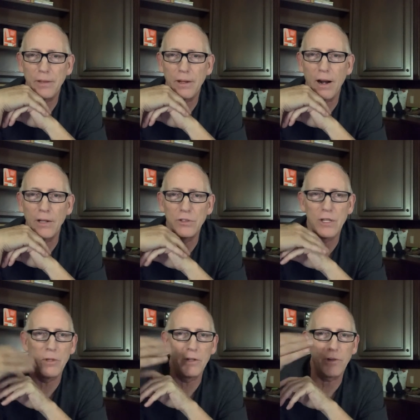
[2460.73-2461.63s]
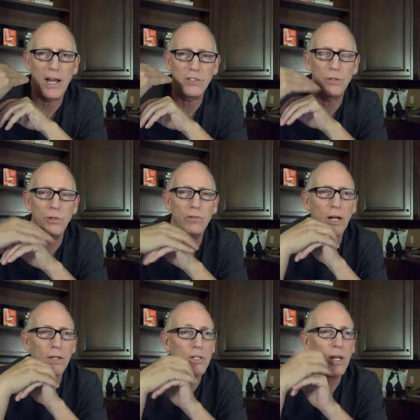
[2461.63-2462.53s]
All right, something for acid
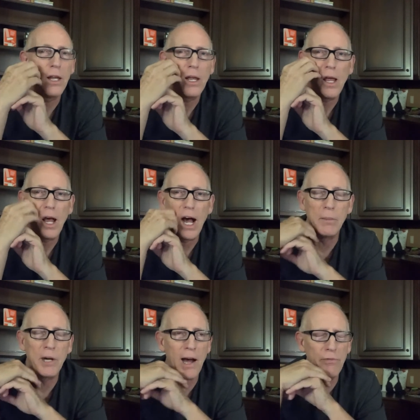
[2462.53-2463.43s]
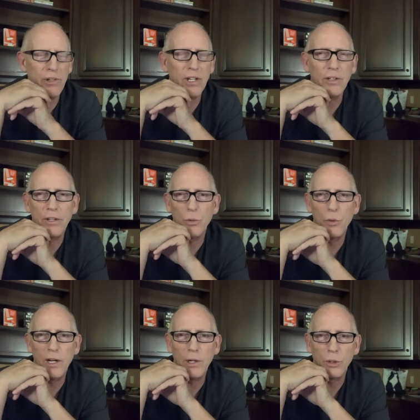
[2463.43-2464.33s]
reflux. I'm confident that
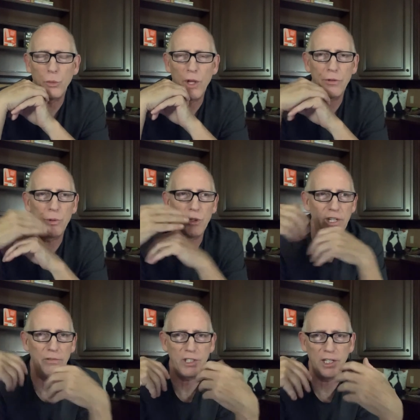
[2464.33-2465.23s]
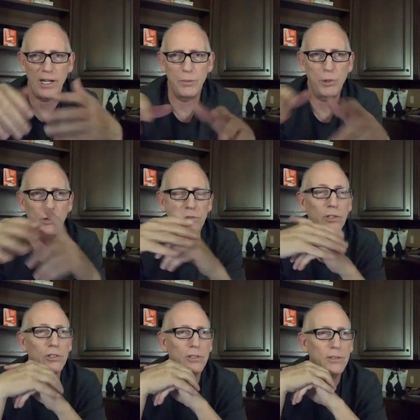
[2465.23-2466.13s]
when it went through its FDA
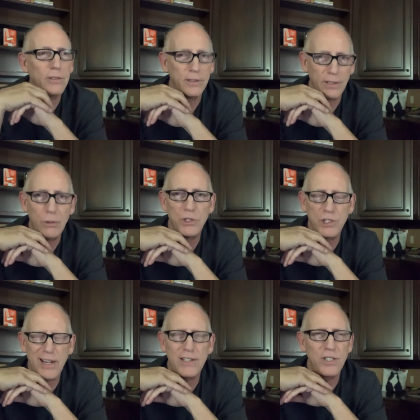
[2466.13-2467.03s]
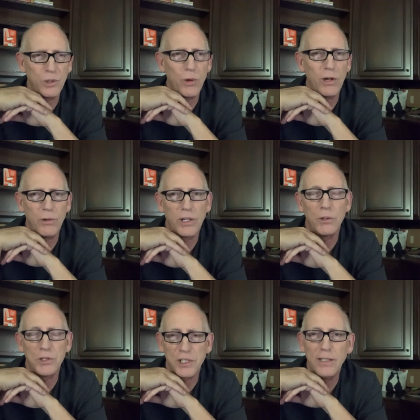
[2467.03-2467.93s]
approvals, it was tested quite
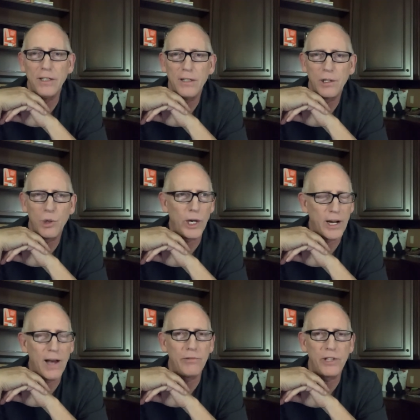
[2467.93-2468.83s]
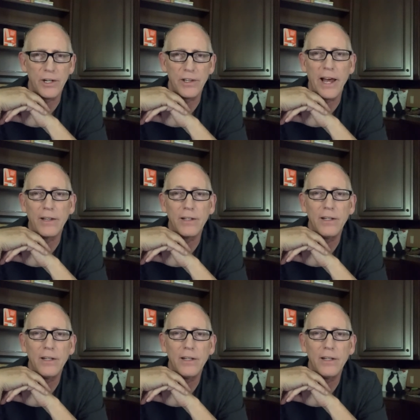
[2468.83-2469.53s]
rigorously. Quite confident of that.